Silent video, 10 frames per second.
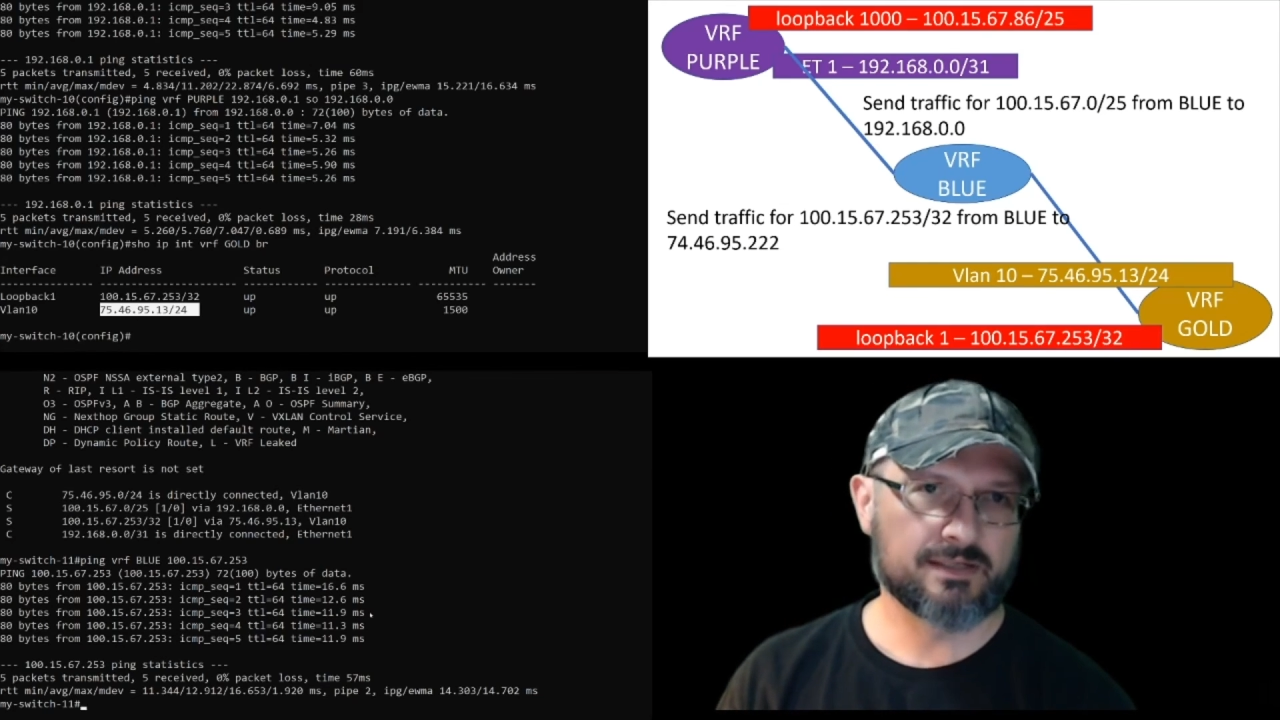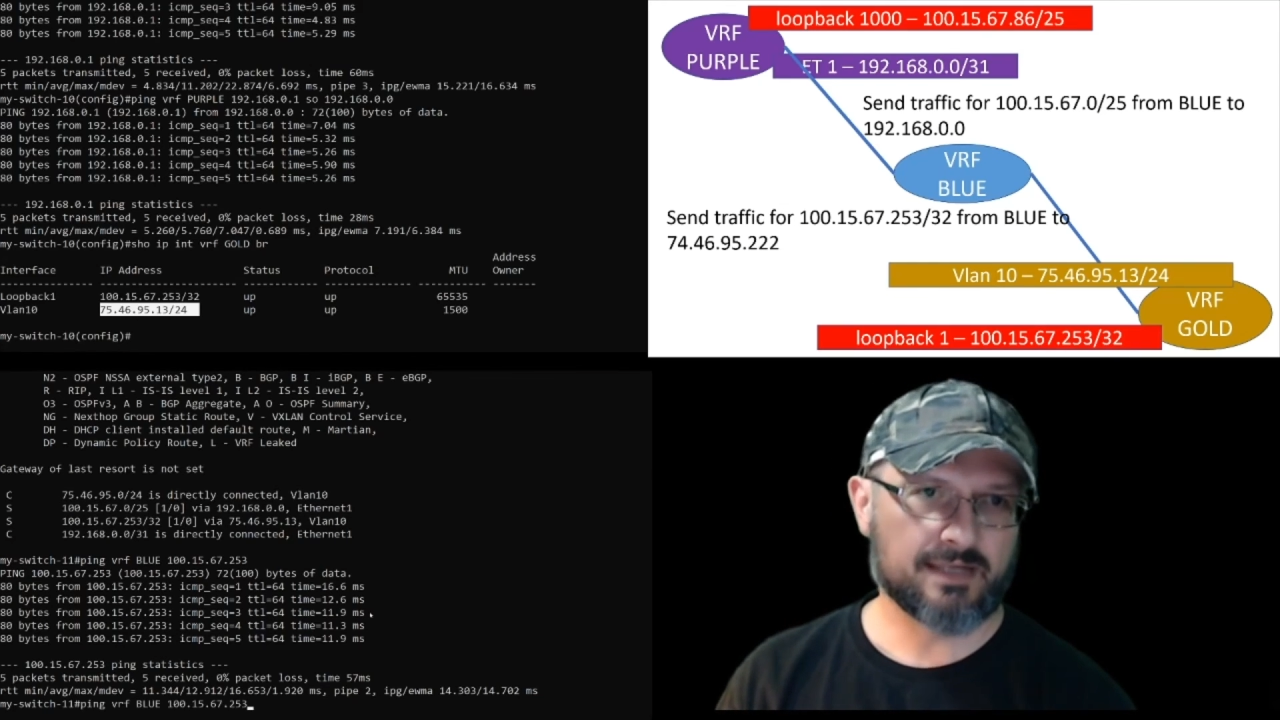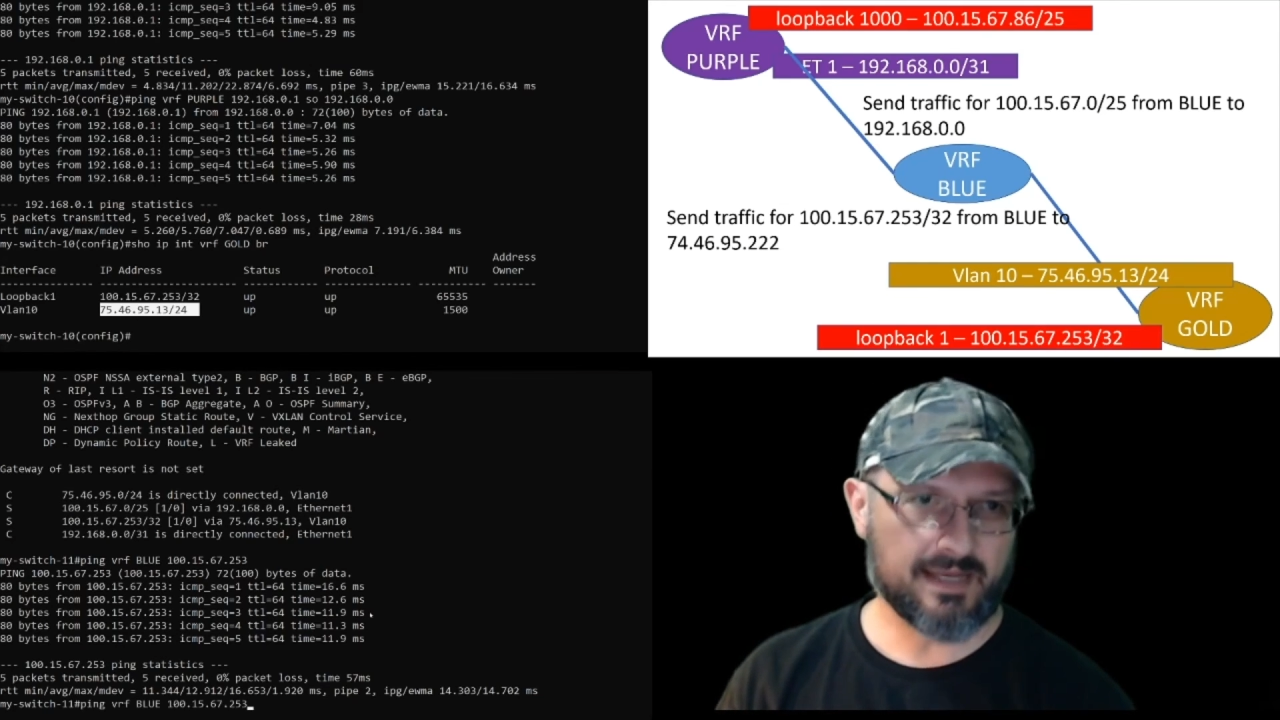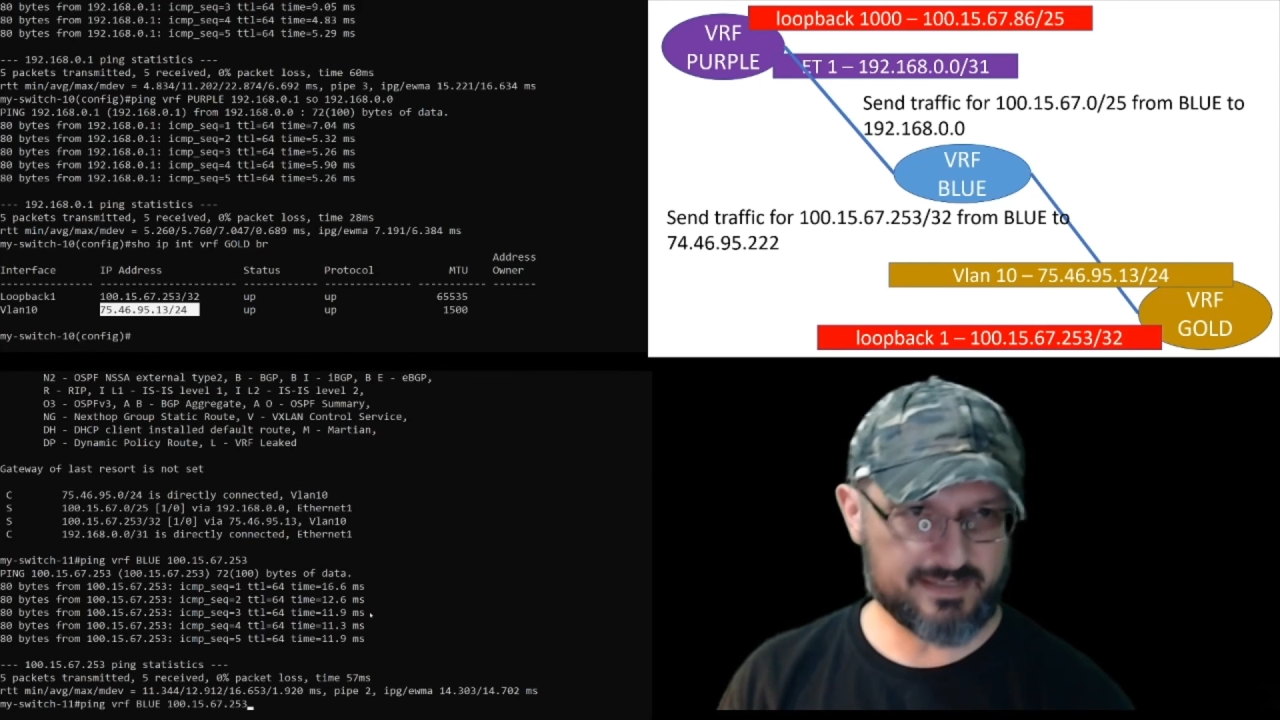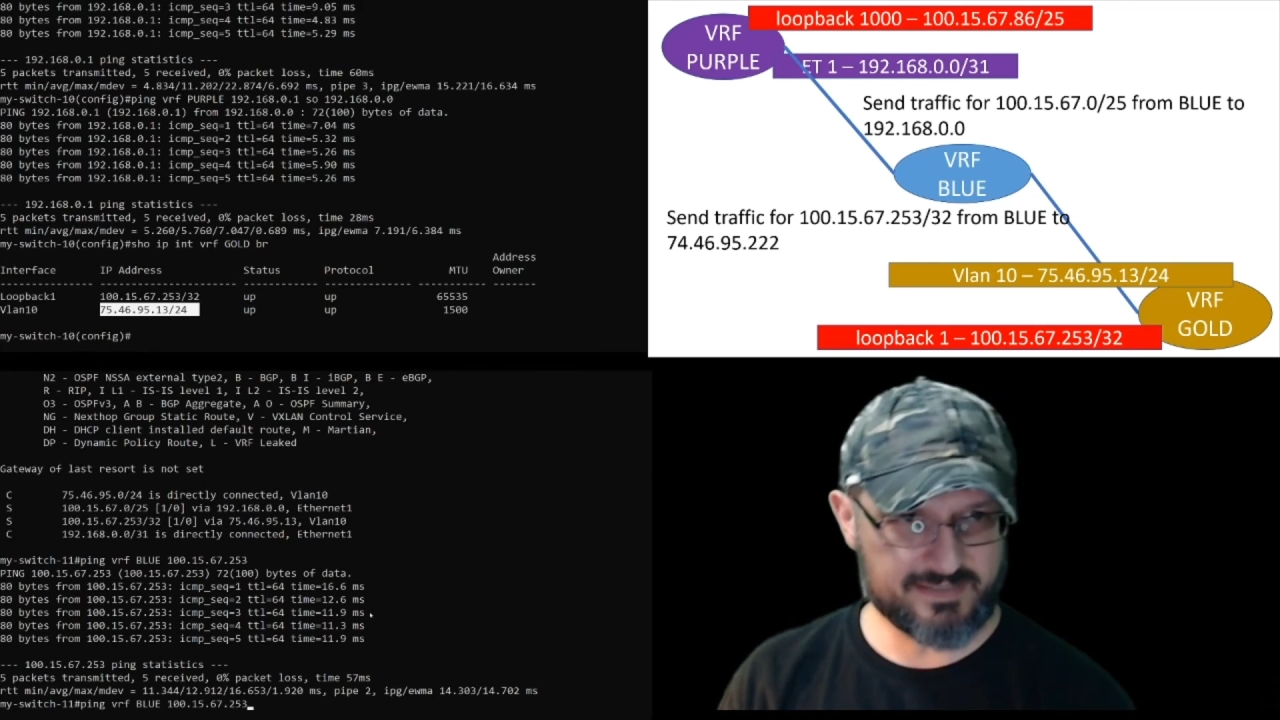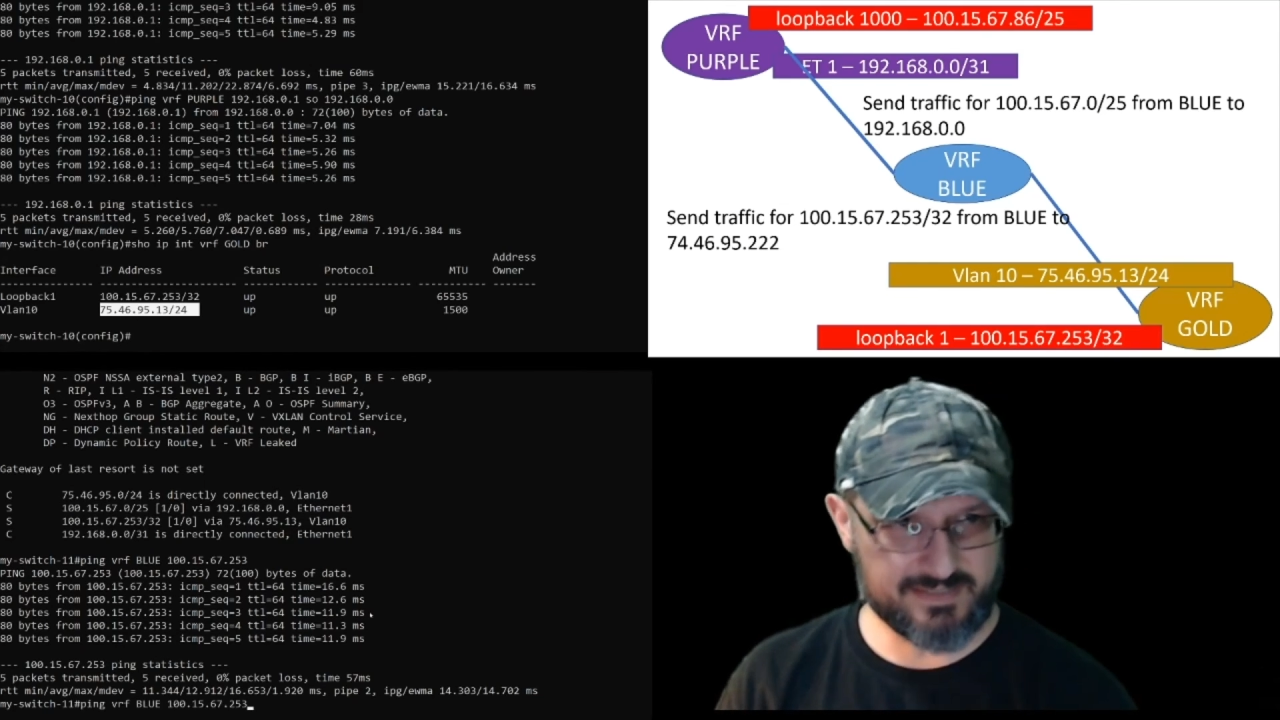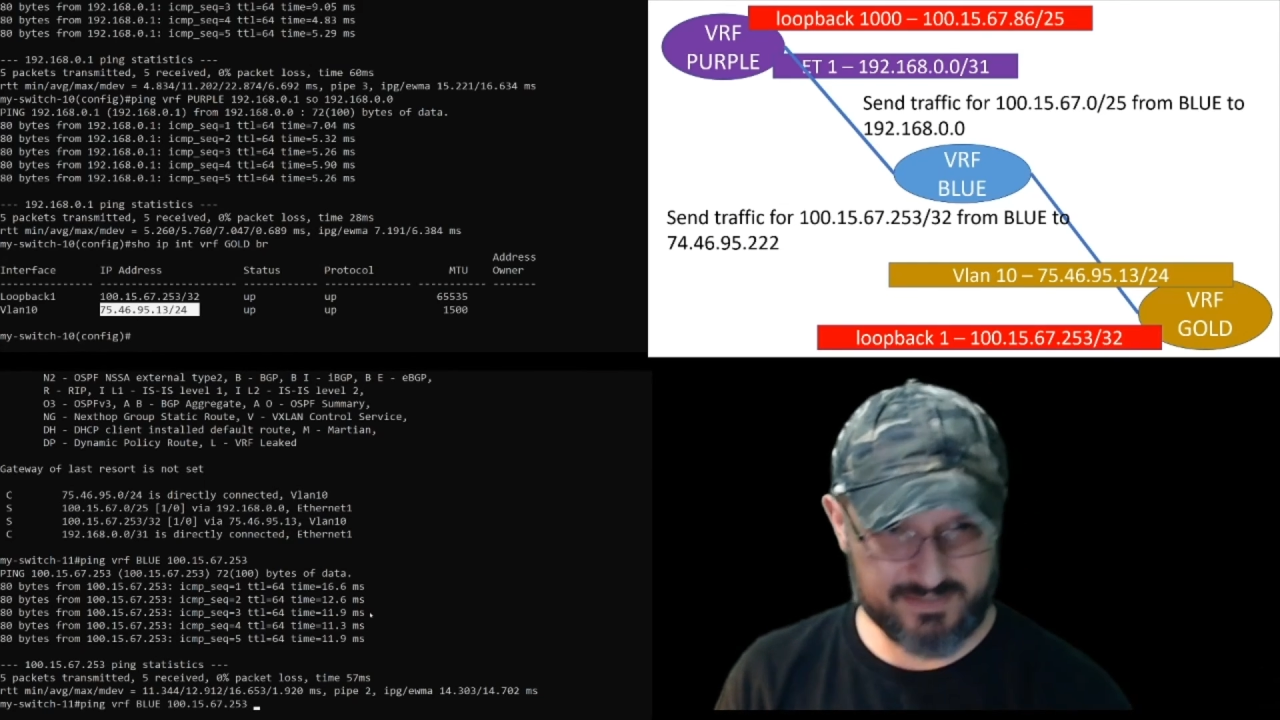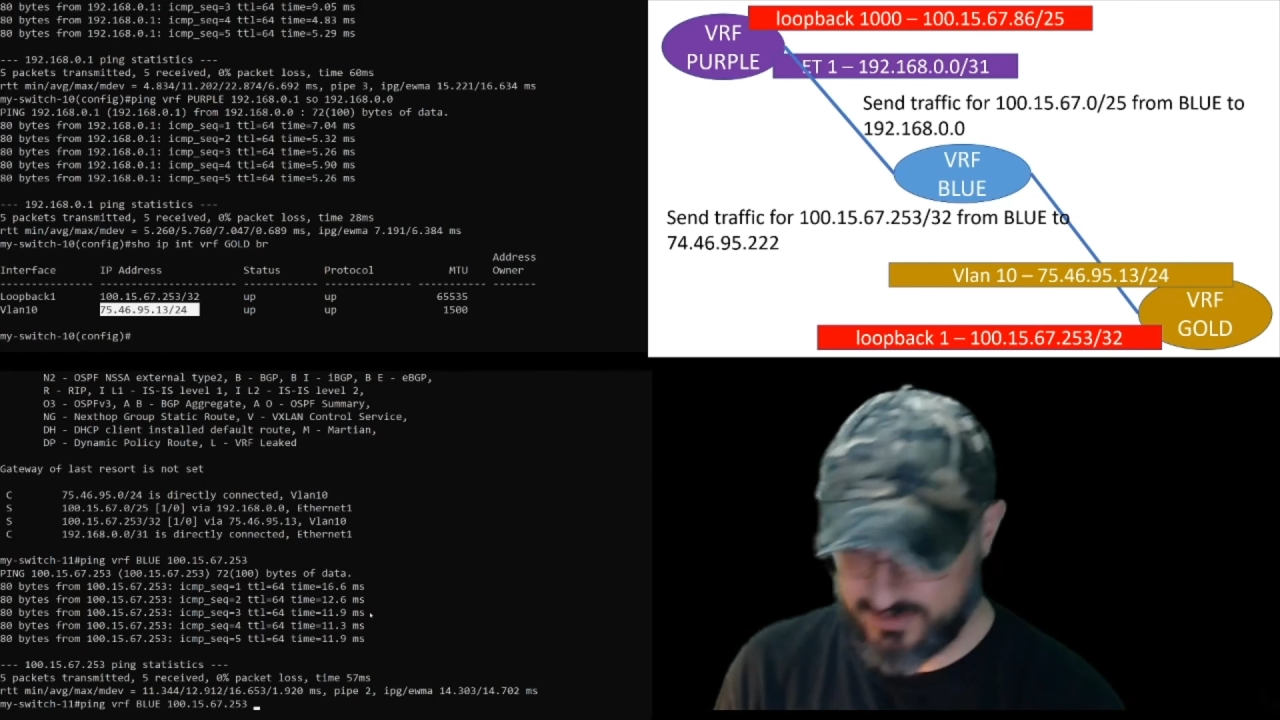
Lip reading: And it did